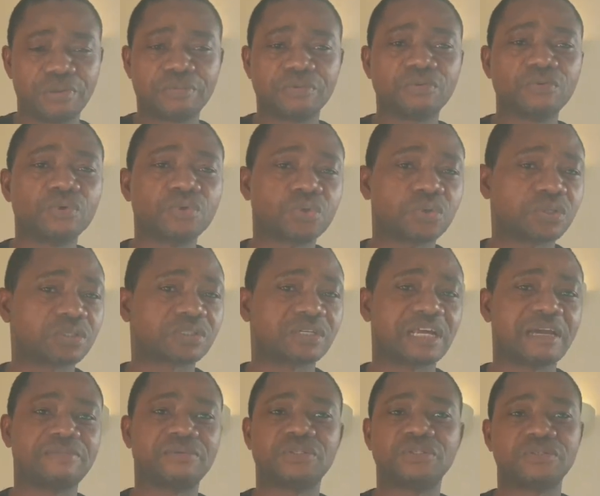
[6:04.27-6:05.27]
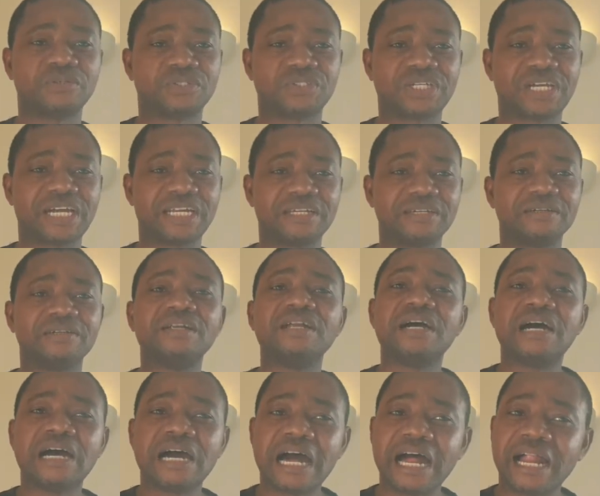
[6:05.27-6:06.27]
People who subscribe to your channel
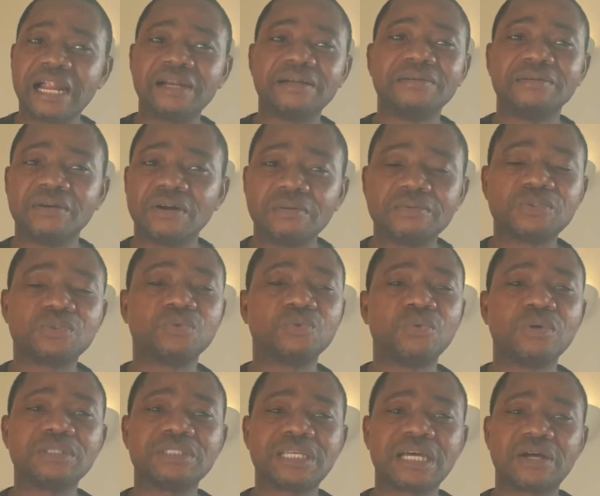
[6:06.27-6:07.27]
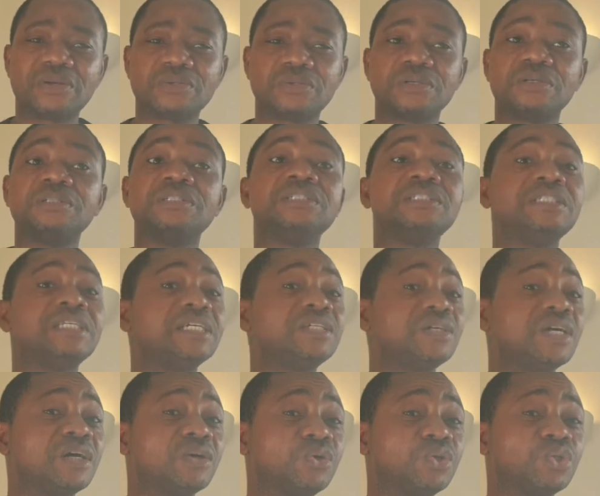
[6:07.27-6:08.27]
are up to 1,000,
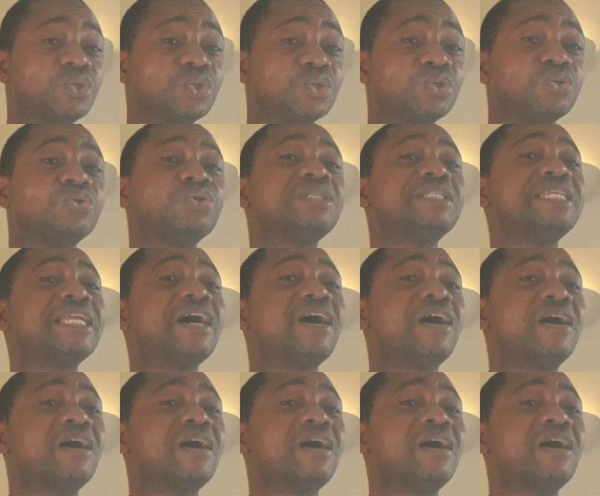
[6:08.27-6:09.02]
then you are good to go.